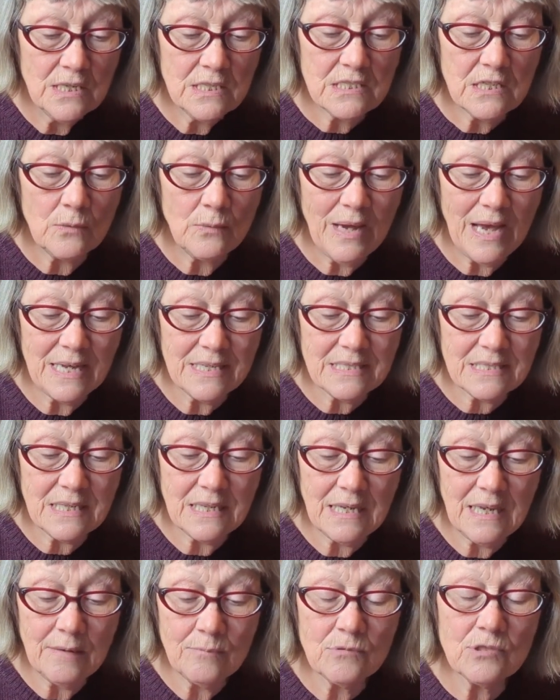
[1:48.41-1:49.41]
So we're
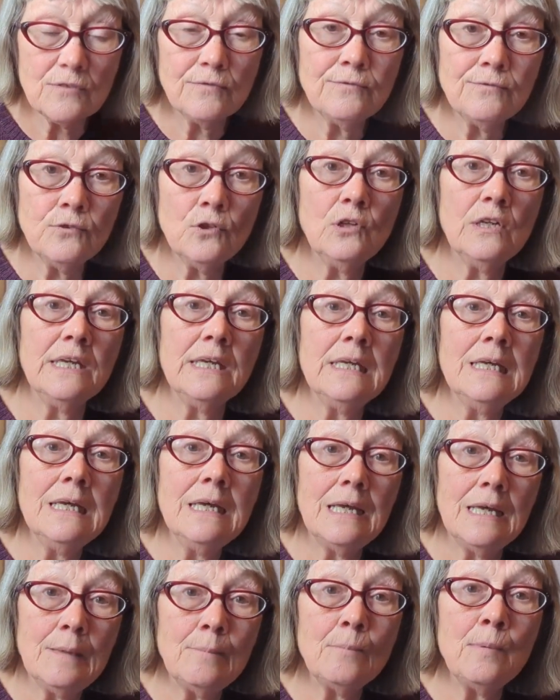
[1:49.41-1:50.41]
asking him to fully
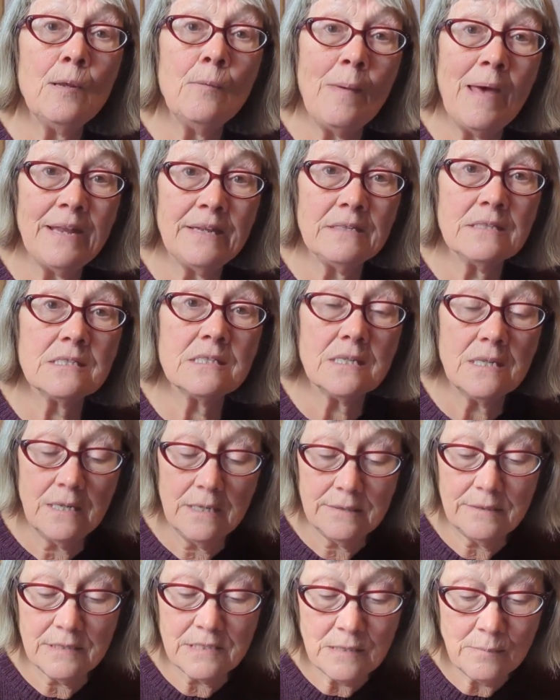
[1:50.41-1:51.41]
implement
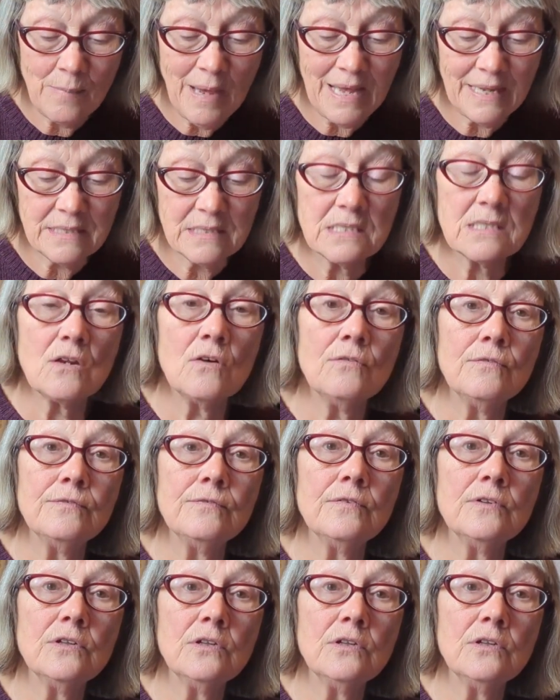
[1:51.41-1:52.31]
the demands of